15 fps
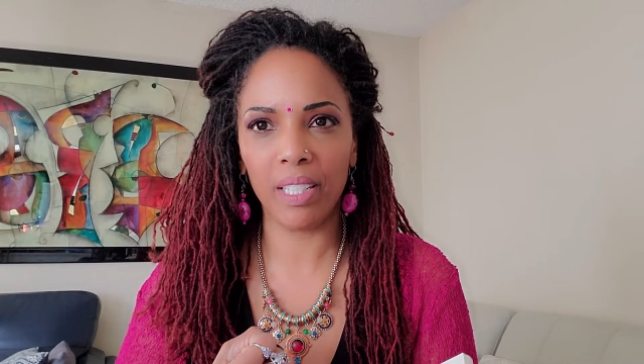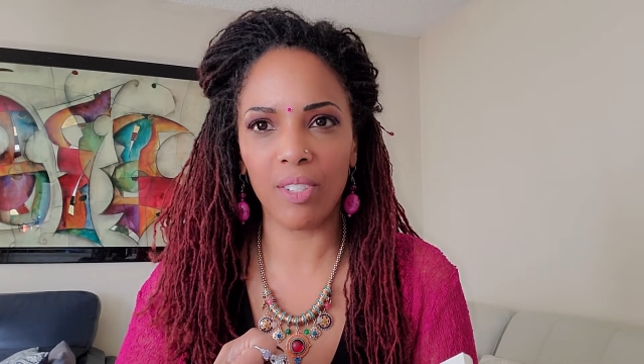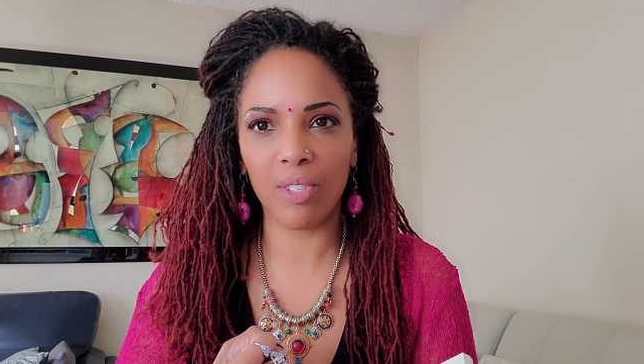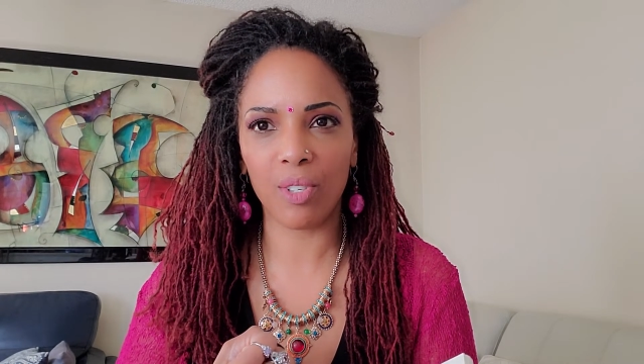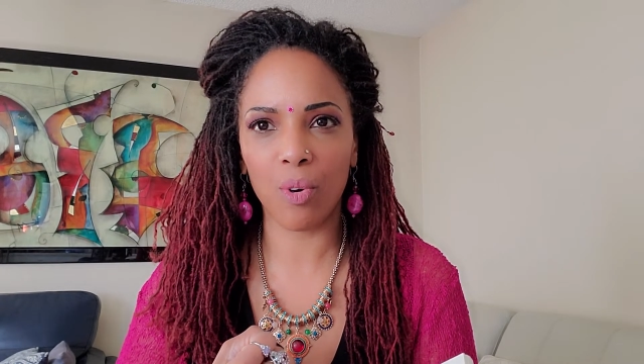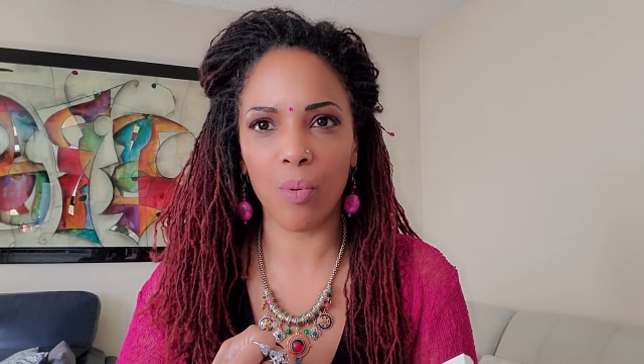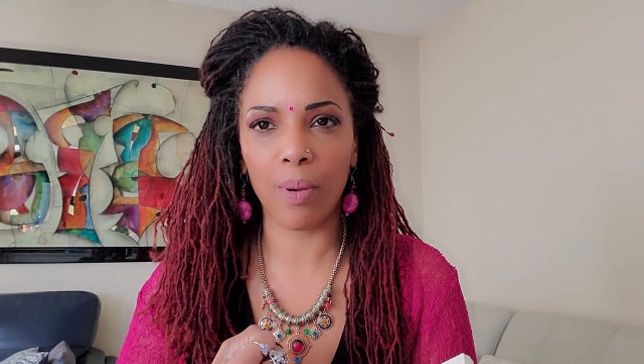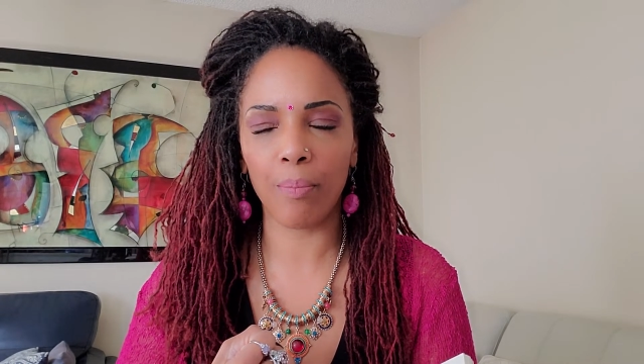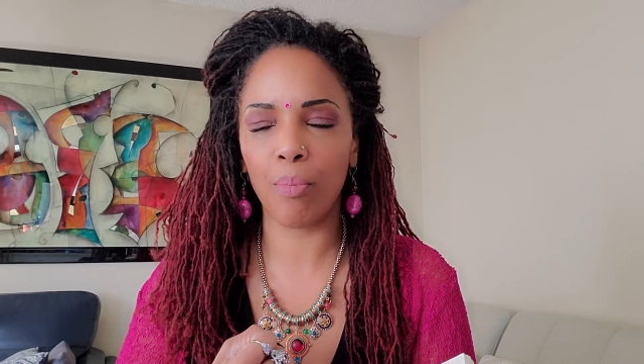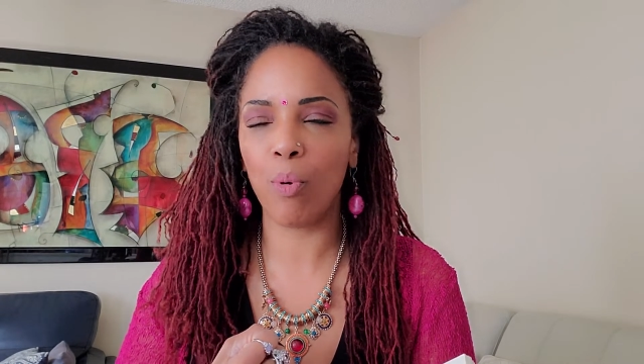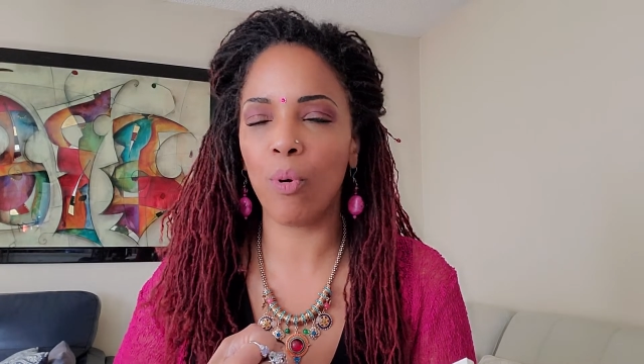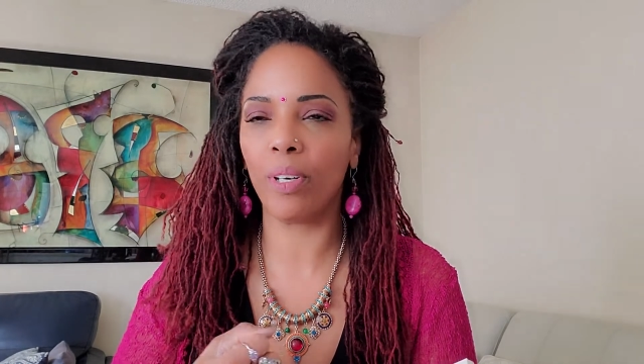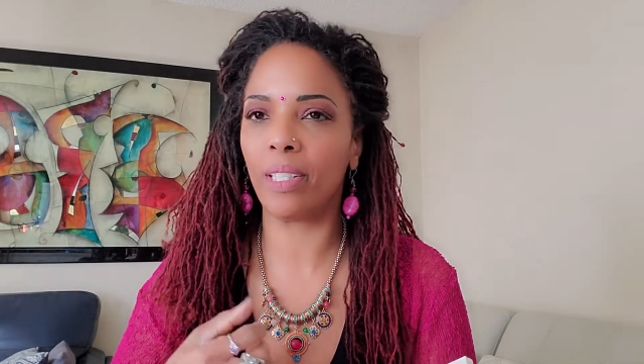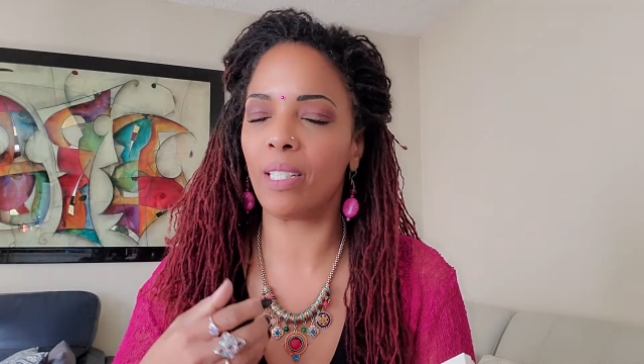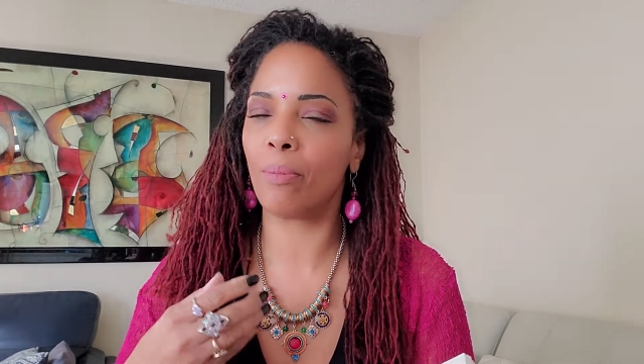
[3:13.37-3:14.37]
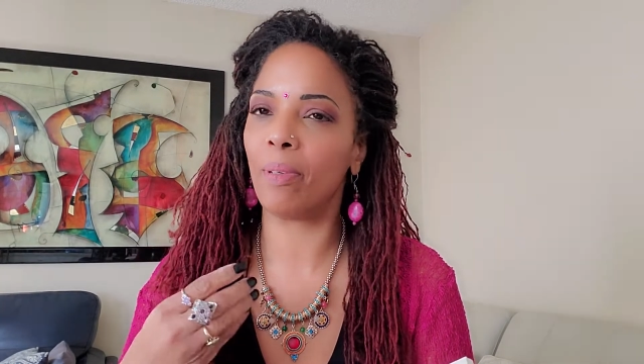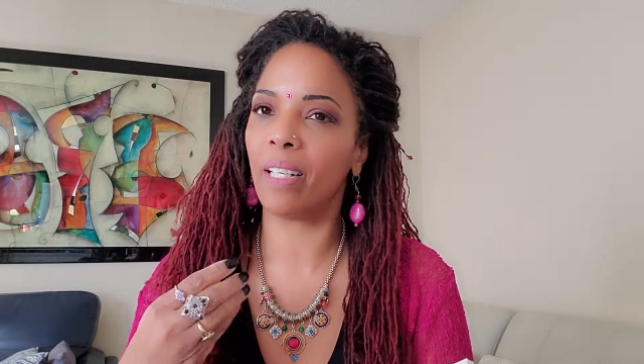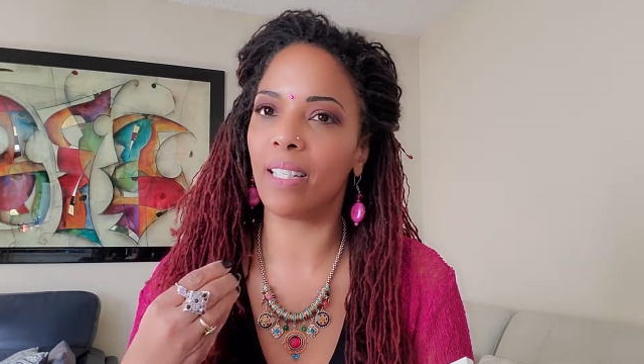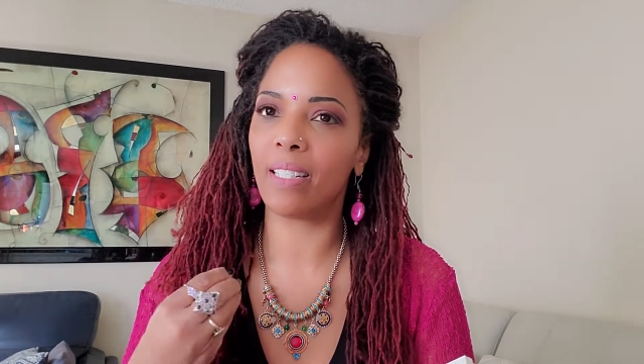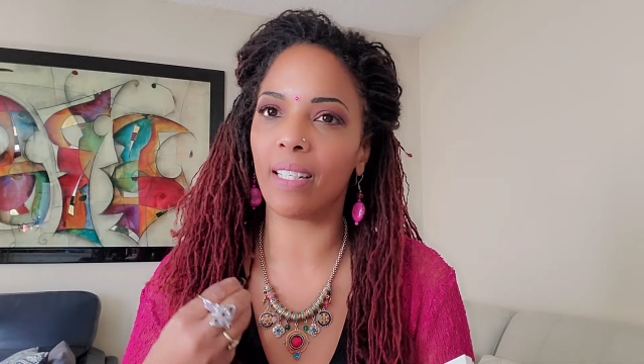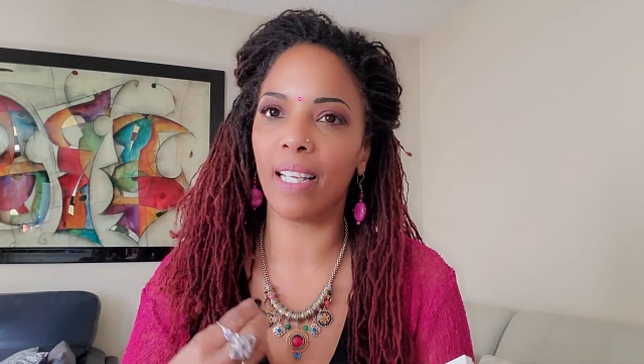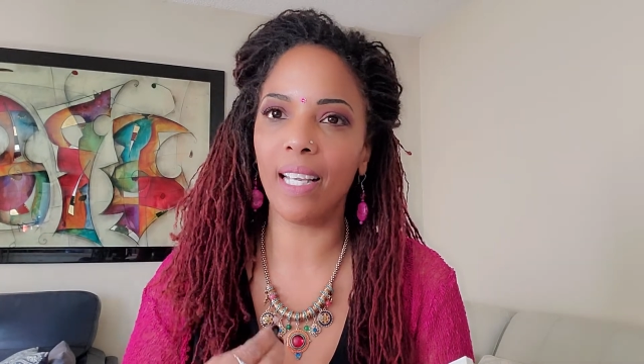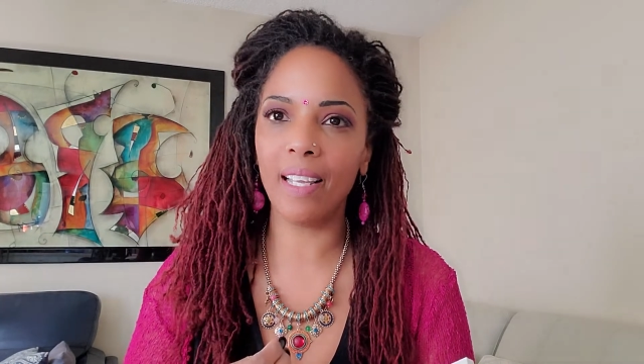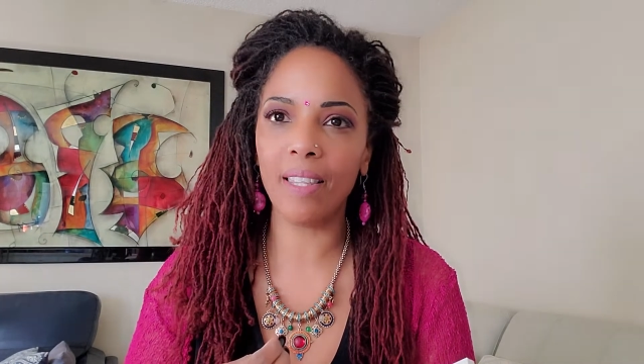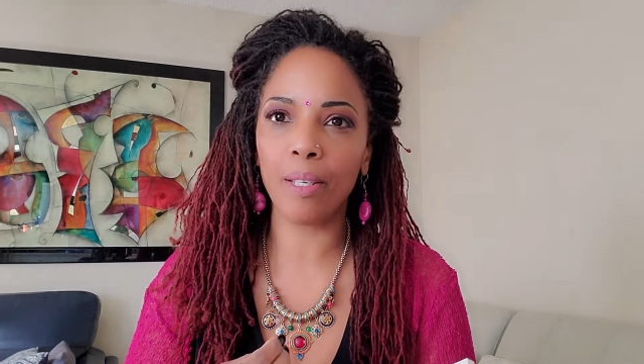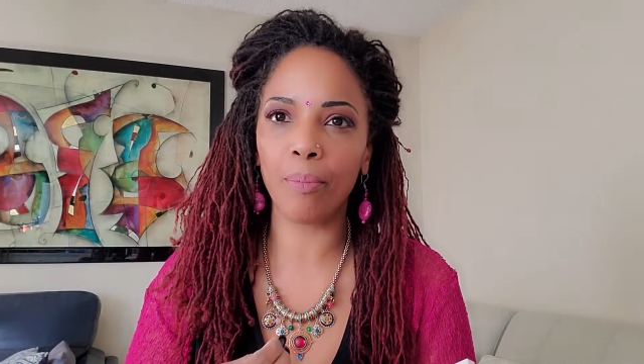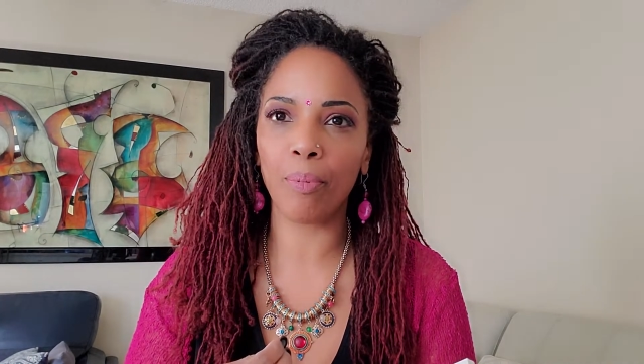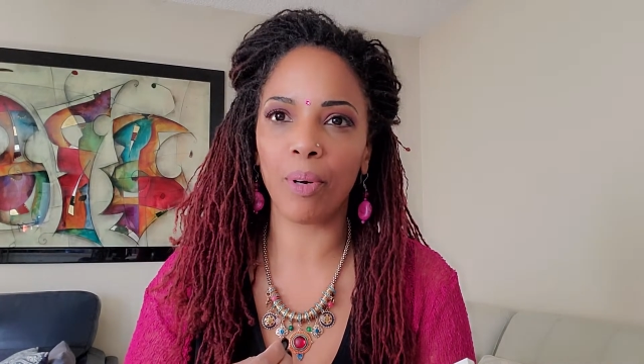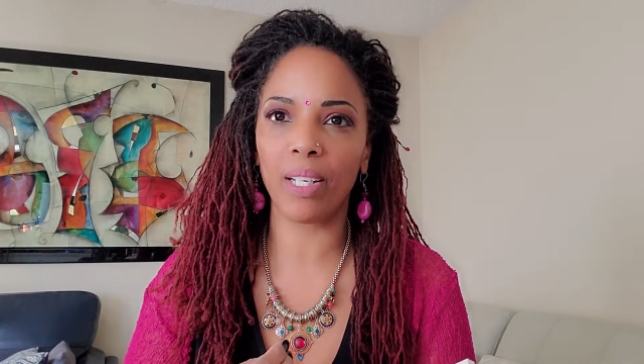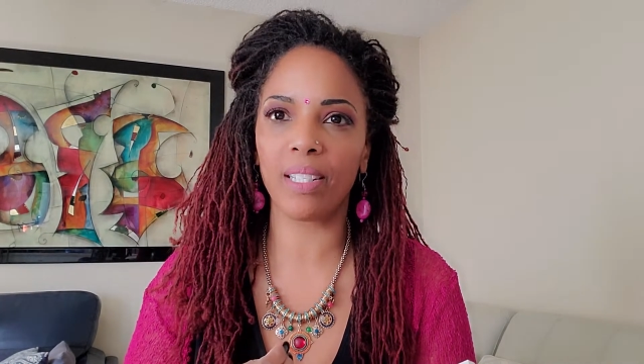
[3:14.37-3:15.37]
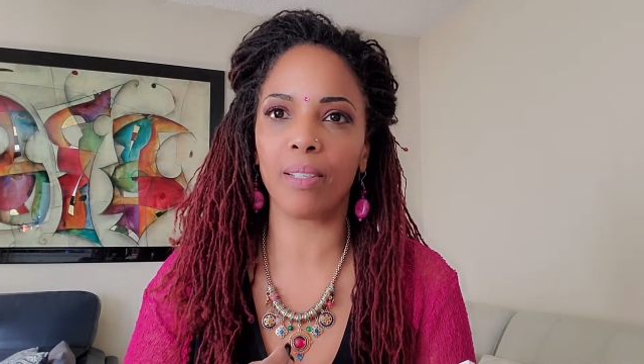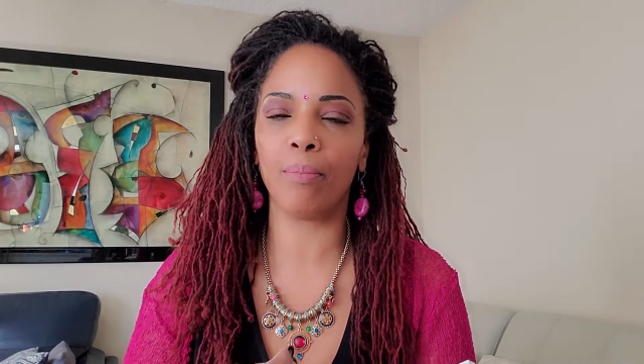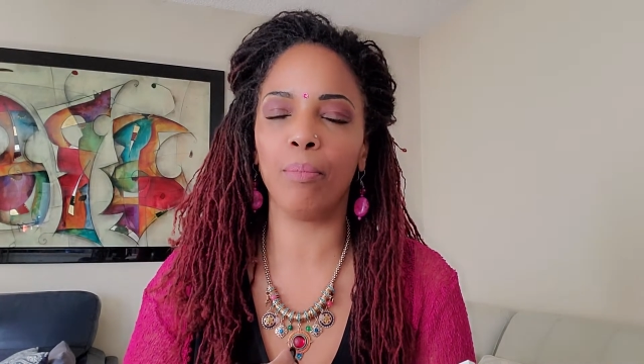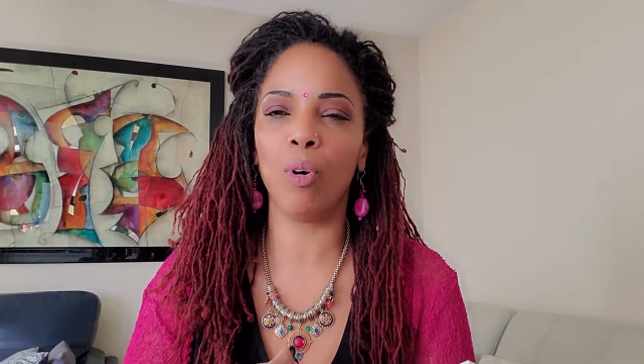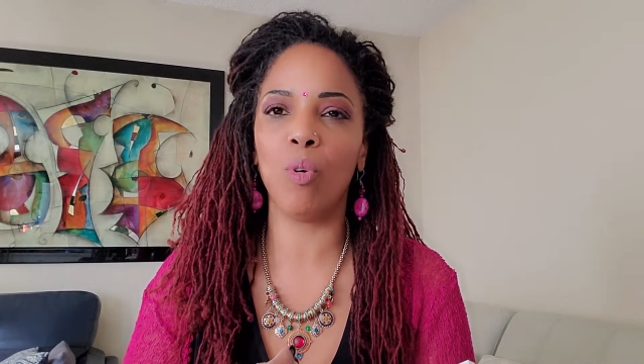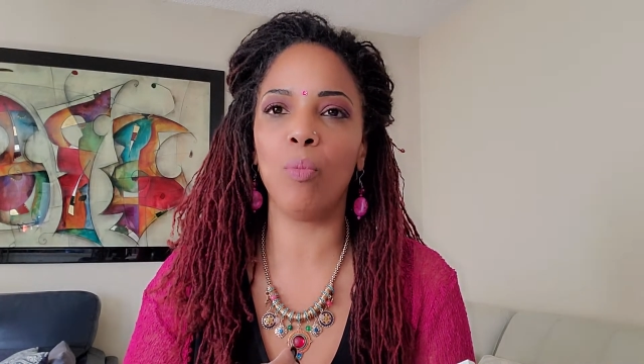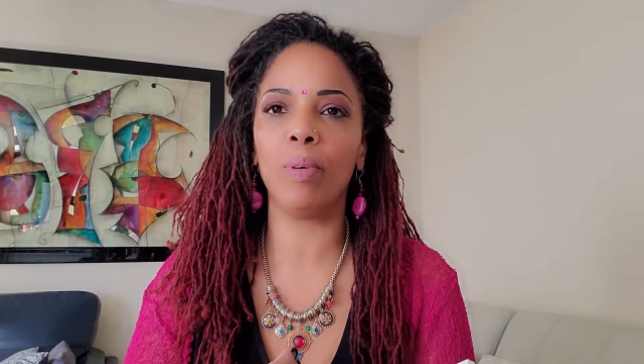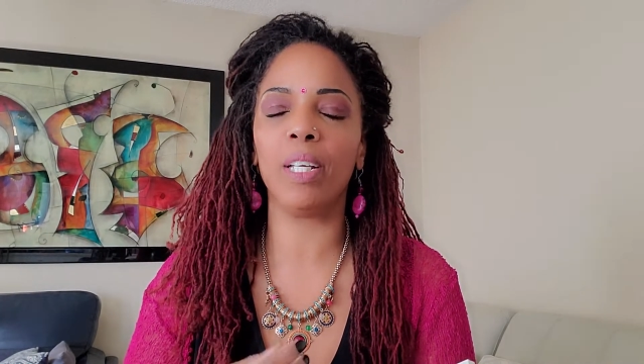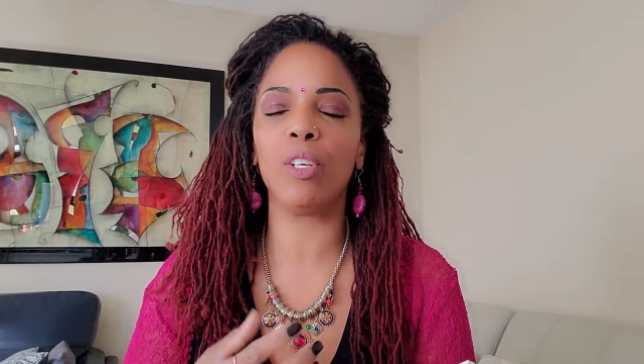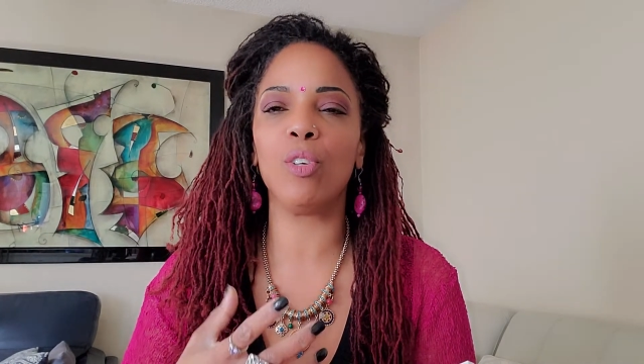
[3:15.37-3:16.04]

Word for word: is so important is because in the present moment,